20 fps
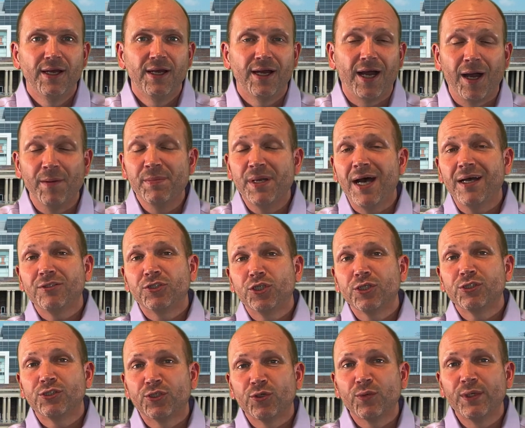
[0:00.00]
I'm not
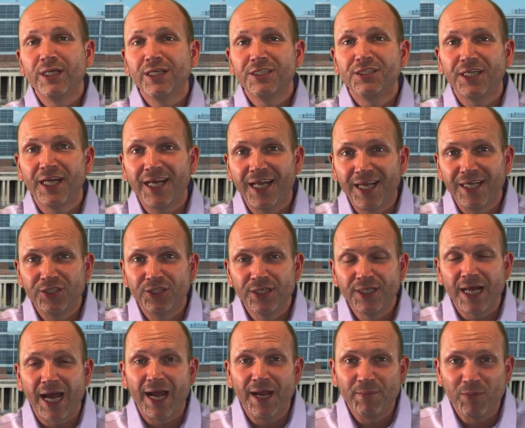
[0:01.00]
just a real estate agent,
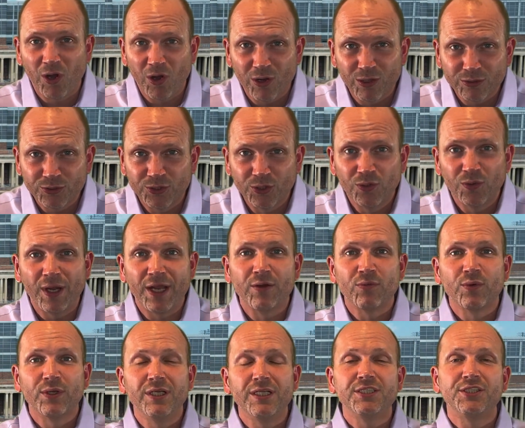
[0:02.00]
I'm also a
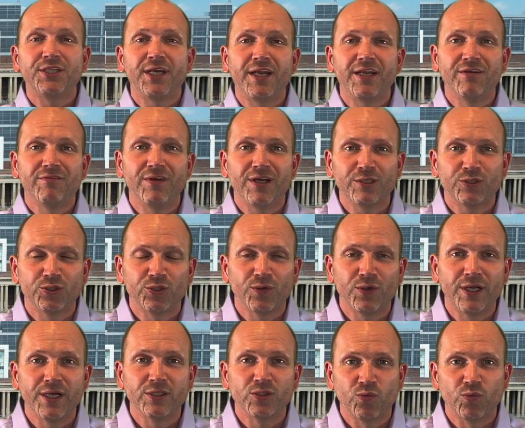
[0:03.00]
real estate investor as